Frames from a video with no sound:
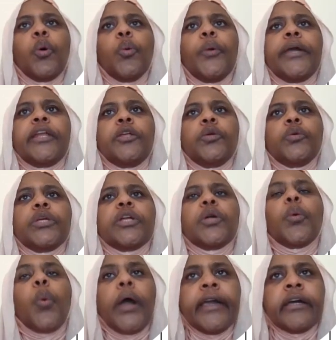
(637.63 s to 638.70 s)
where you
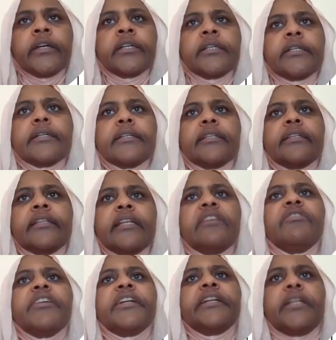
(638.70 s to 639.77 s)
require
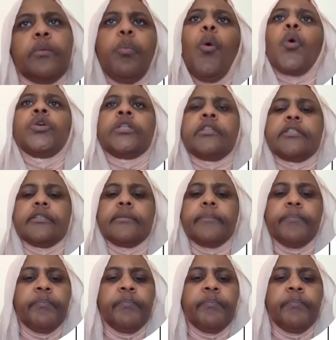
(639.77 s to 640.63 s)
delivery report.